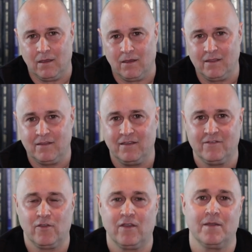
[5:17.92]

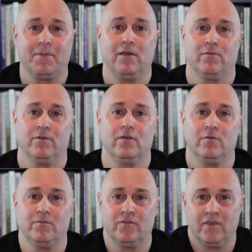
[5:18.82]
Let's talk about
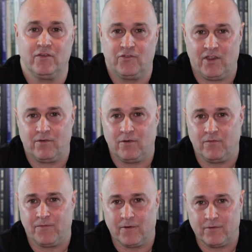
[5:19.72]
rooms in general
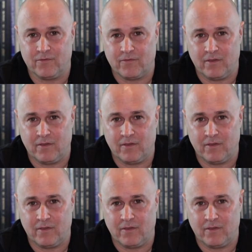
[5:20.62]
first.